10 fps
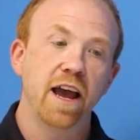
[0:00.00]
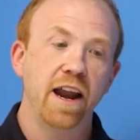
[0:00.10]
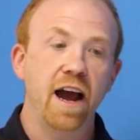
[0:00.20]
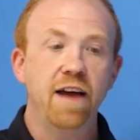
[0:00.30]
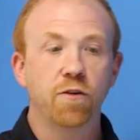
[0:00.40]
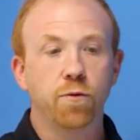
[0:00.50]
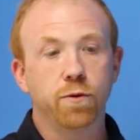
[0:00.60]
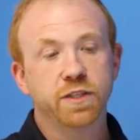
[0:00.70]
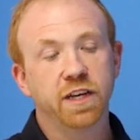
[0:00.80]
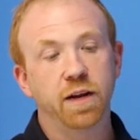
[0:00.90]
and I have a
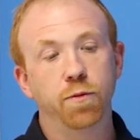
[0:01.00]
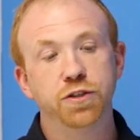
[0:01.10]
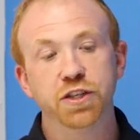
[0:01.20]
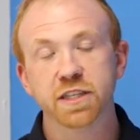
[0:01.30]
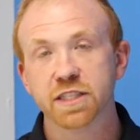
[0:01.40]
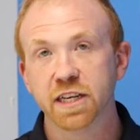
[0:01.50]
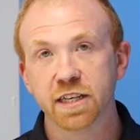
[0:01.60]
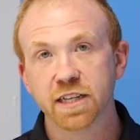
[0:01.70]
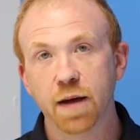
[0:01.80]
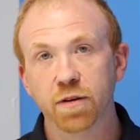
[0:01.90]
rule set up, which you can see in the
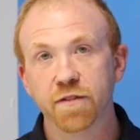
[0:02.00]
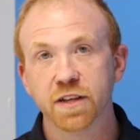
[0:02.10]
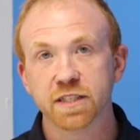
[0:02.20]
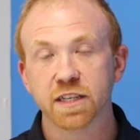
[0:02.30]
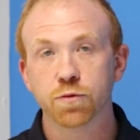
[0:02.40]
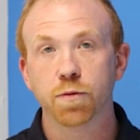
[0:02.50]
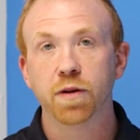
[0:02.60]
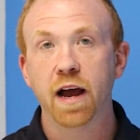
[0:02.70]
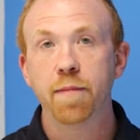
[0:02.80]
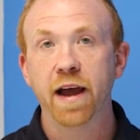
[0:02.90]
top left, that says
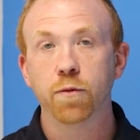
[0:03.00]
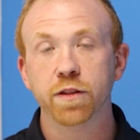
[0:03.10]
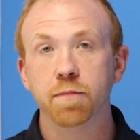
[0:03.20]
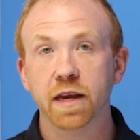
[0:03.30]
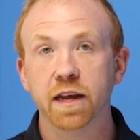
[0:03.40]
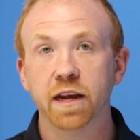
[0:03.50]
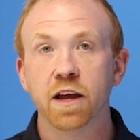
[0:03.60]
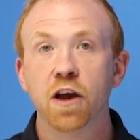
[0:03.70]
reply back with meeting.